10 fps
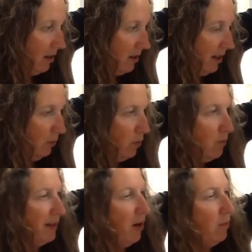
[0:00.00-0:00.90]
than it will
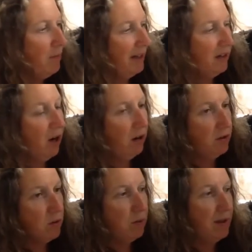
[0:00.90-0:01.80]
be on my card,
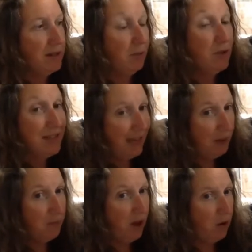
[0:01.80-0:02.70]
otherwise it would take
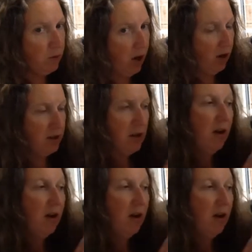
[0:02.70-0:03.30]
up the whole card.